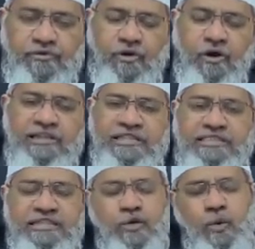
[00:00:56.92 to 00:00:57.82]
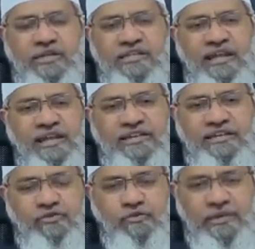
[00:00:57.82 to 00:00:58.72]
So all these three questions are
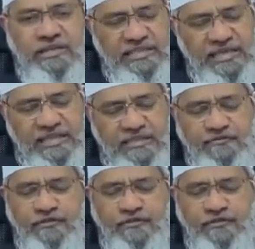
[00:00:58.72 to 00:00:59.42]
related to birthdays.